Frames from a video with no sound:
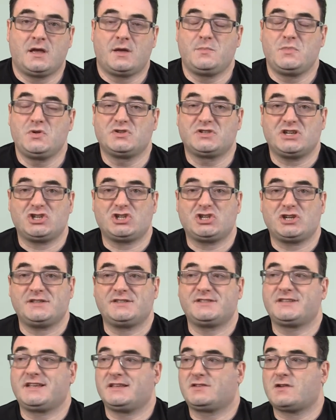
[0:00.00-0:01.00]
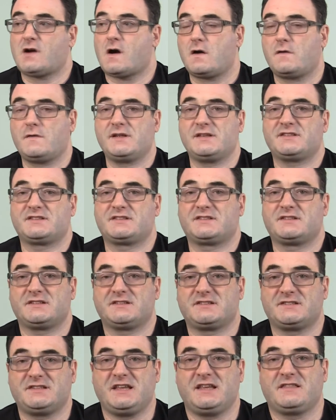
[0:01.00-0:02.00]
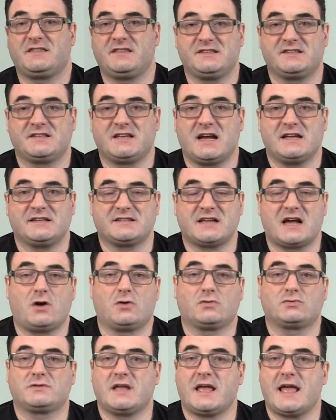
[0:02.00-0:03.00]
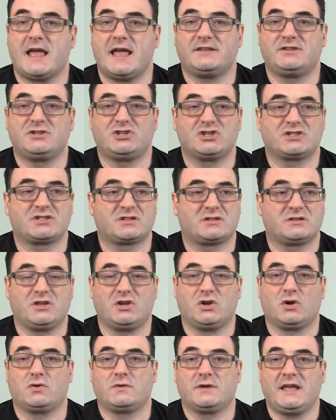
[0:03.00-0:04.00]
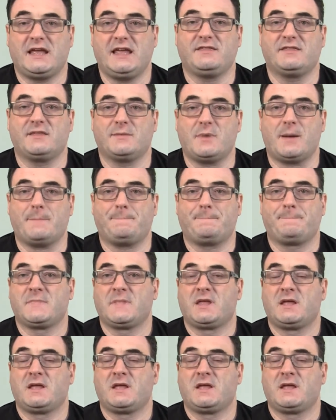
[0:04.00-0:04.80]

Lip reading: Musicians, guitarists seek these guys out and just, you know, eat them up.